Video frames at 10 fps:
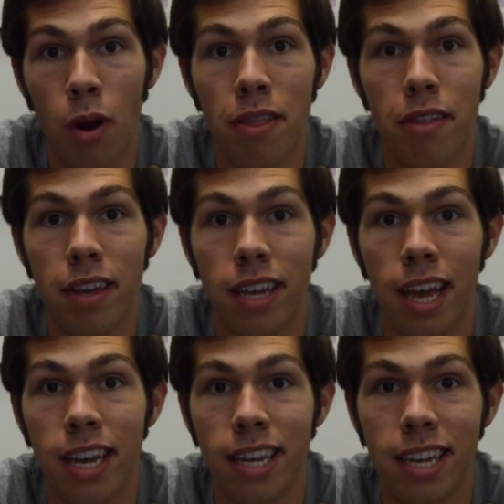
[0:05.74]
one
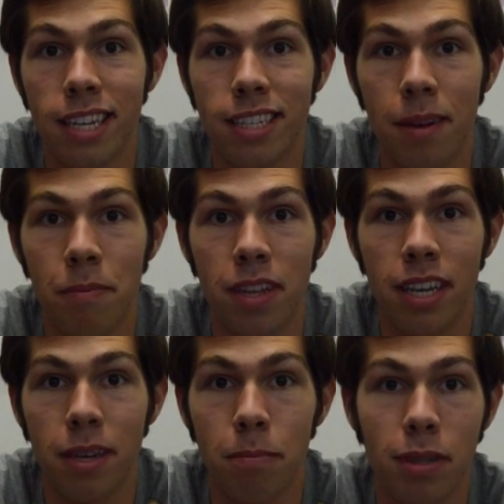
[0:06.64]
thing and getting something
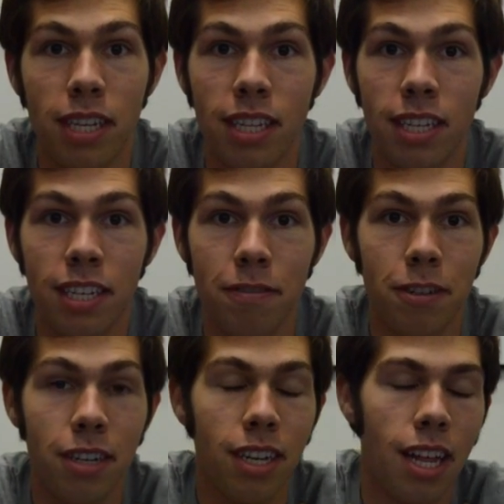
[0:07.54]
completely
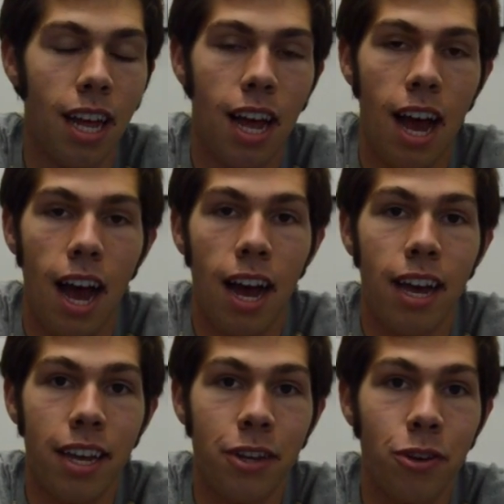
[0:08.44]
different.
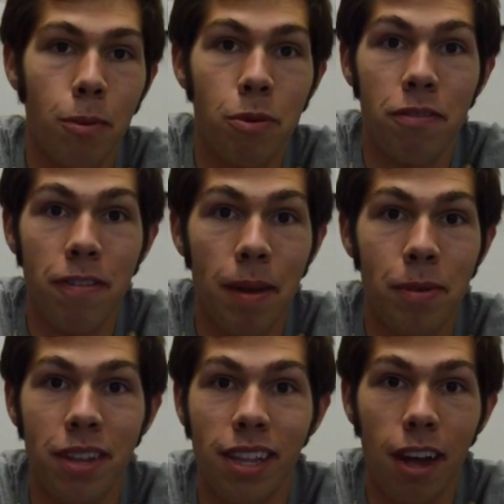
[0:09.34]
I grew up with a family
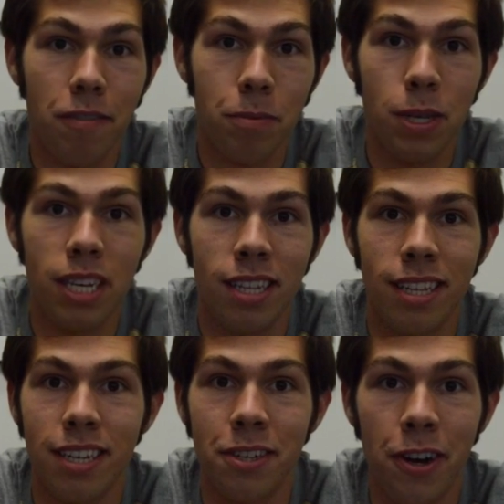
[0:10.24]
that loved me, they
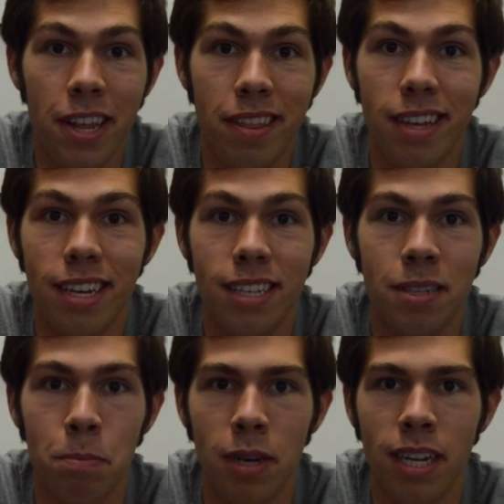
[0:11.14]
did great things,
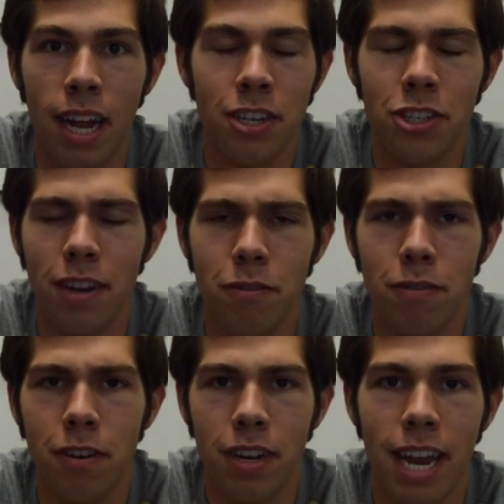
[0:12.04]
but I just never
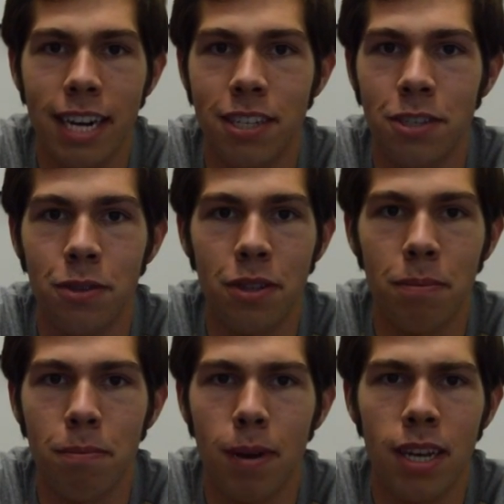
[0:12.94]
felt connected to
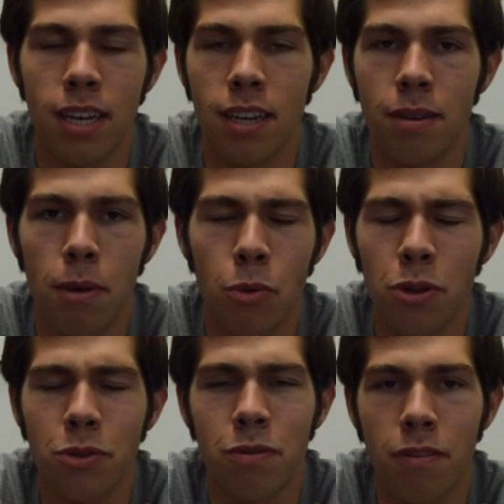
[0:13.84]
them. My
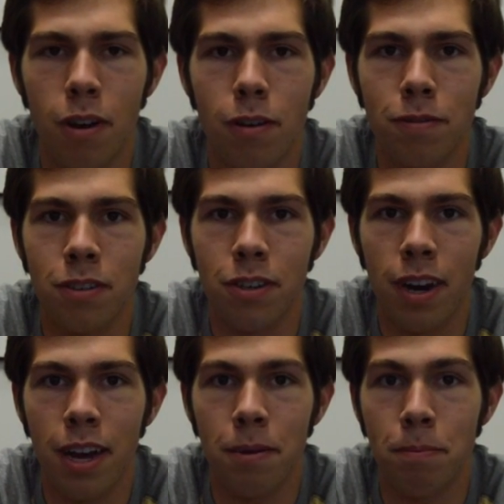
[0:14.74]
world revolved
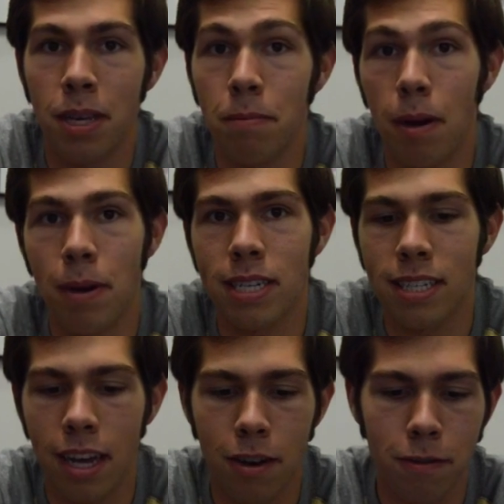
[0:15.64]
around being by
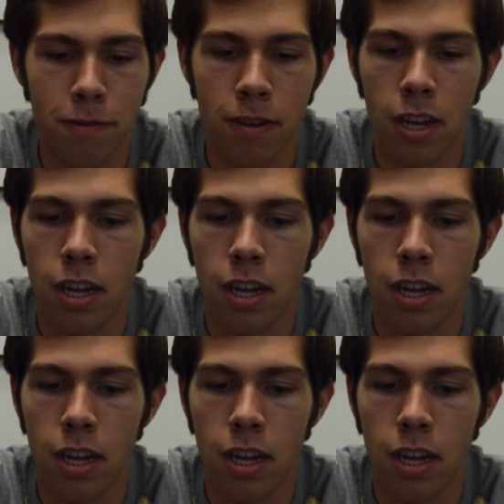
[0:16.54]
myself,